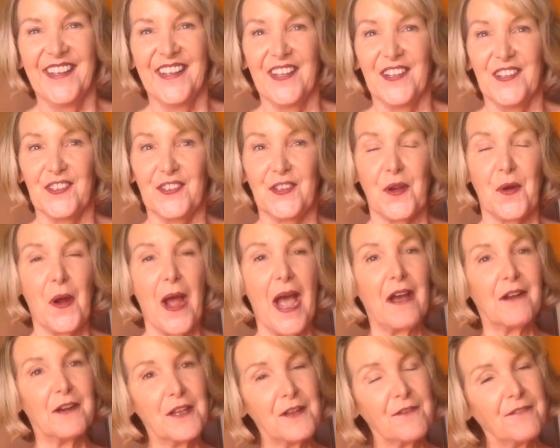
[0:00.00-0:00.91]
So
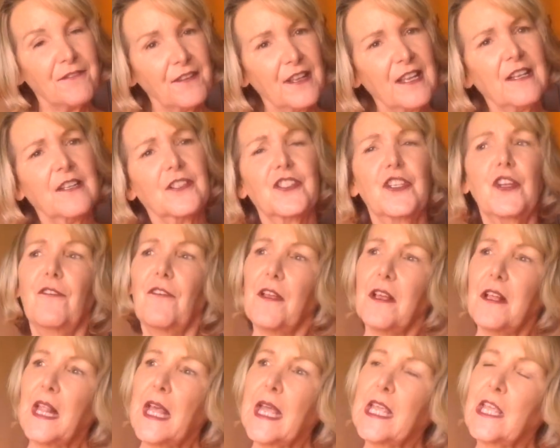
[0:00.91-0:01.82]
how do you feel? Do you
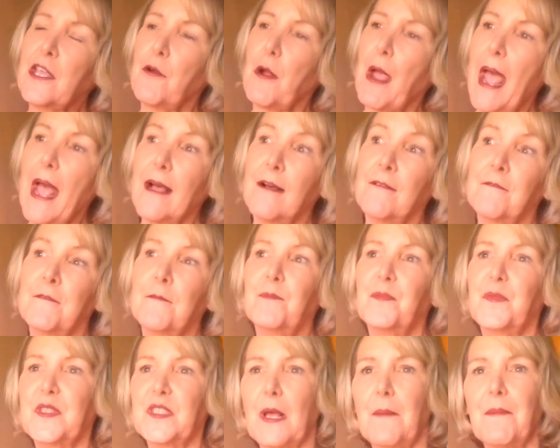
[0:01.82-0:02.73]
feel like you have
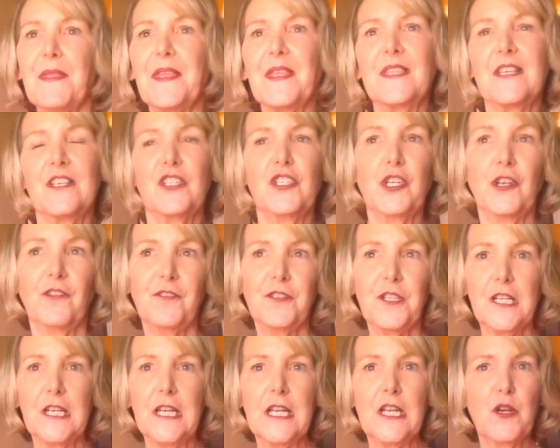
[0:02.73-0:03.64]
something that
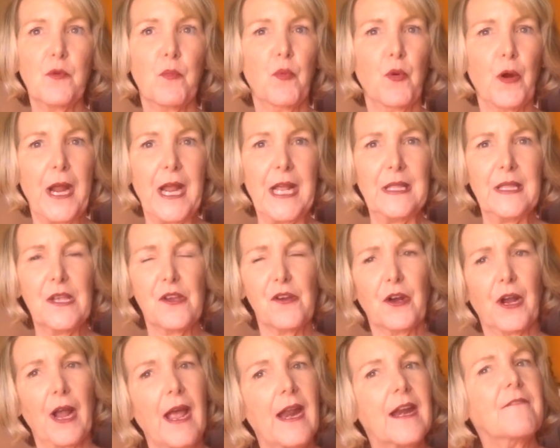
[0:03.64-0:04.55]
shifted in your brain that you're
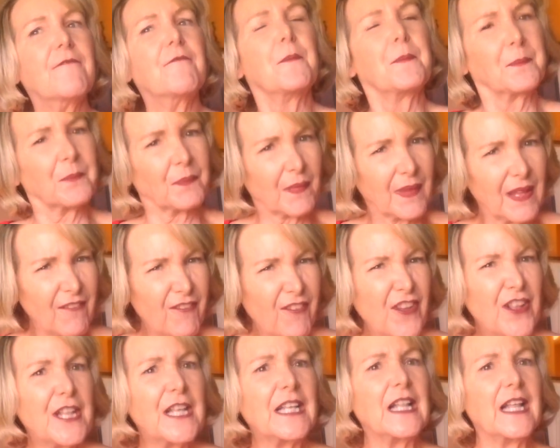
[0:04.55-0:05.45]
kind of
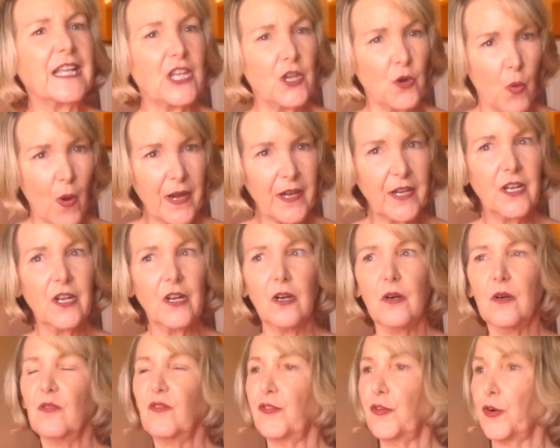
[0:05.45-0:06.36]
feeling like you want to
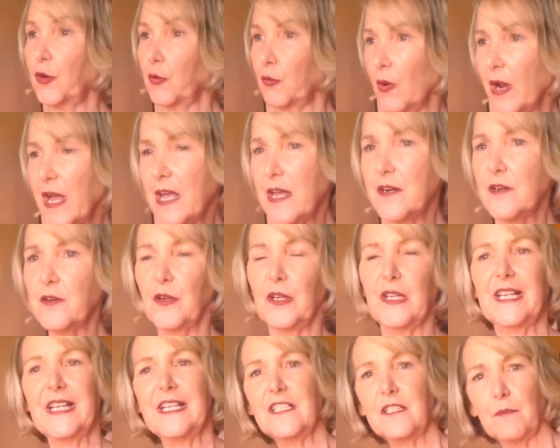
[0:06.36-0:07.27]
go for a run or at
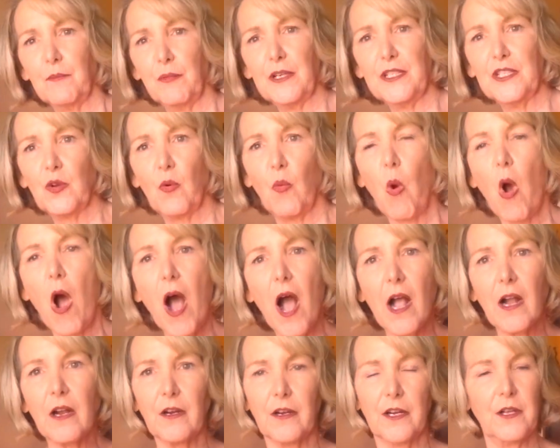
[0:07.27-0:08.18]
least a brisk
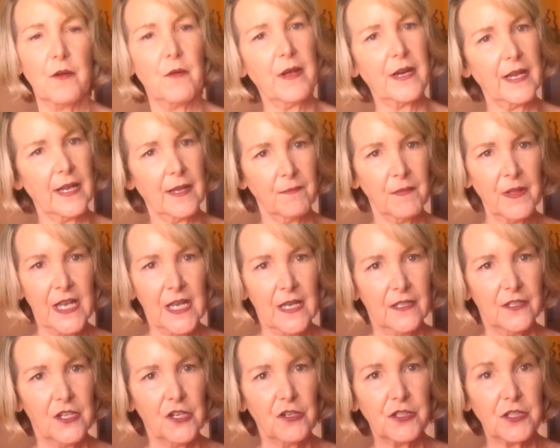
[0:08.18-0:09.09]
walk or you want to
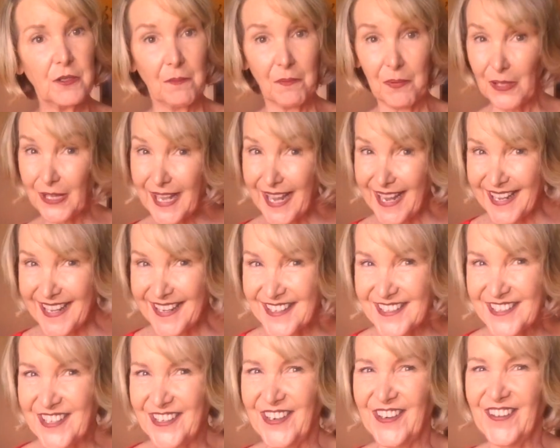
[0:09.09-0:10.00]
do some
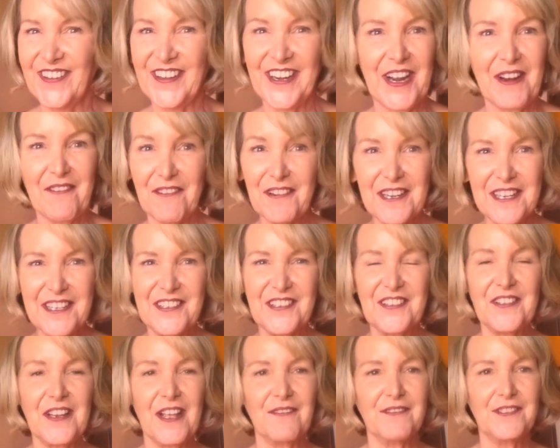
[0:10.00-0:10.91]
planks or whatever it is
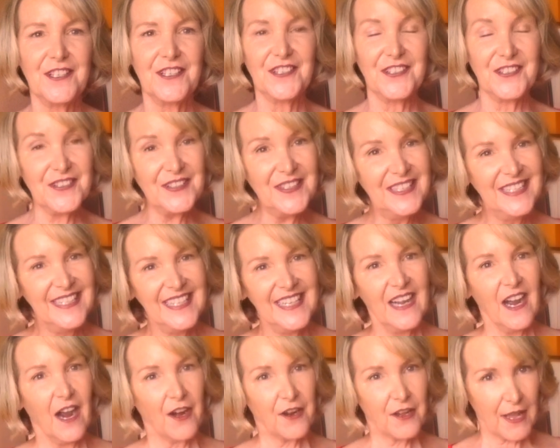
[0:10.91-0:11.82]
you love to do?
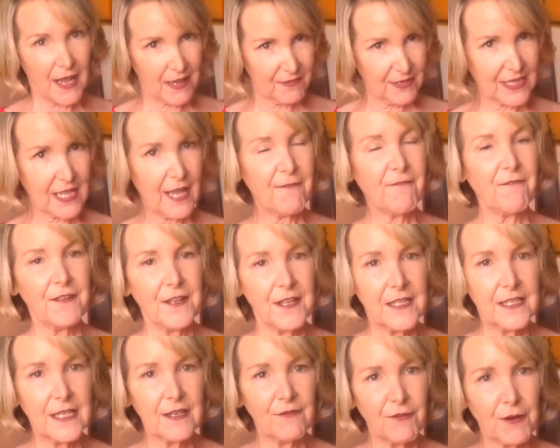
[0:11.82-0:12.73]
Are you having that
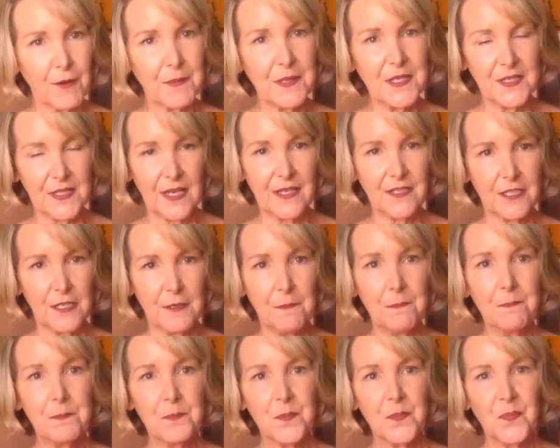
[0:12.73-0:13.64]
feeling from the session?
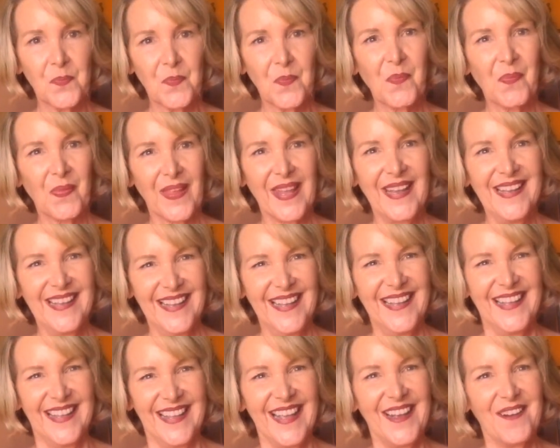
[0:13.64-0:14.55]

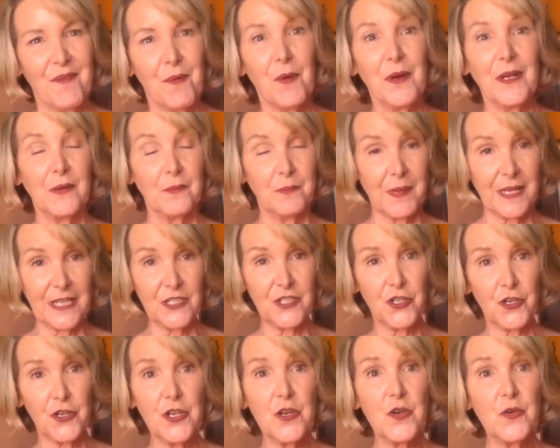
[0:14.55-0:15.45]
Well, make
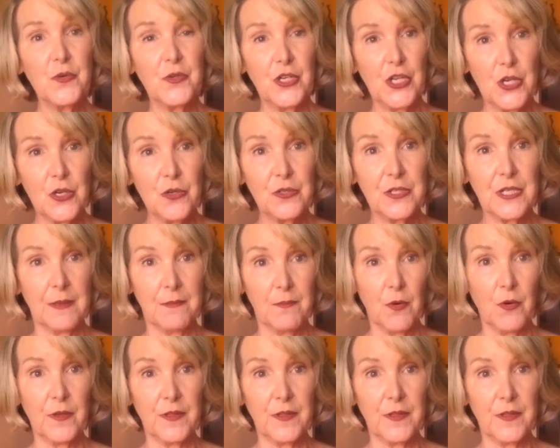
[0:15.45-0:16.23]
sure you use it more